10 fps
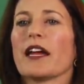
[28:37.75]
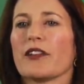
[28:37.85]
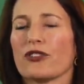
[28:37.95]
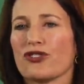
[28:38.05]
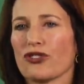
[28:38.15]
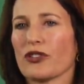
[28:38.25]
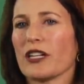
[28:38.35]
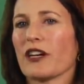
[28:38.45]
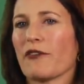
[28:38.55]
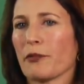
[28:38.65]
in the
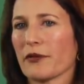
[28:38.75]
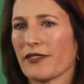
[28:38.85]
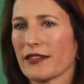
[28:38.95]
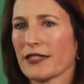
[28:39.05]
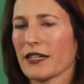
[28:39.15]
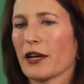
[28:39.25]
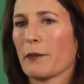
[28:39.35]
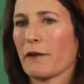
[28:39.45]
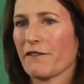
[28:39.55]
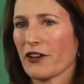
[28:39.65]
journey of presenting a
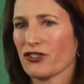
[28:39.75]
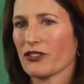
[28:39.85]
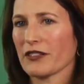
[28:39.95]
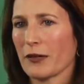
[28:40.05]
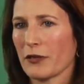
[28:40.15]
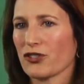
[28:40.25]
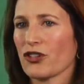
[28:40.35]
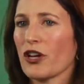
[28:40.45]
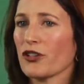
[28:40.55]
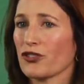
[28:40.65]
professional image
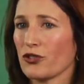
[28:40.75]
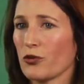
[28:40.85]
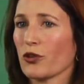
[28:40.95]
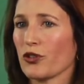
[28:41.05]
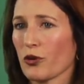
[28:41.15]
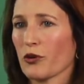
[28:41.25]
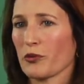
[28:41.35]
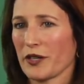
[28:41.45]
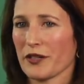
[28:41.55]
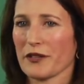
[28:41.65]
to your
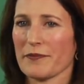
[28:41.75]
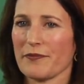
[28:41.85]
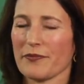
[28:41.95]
reader.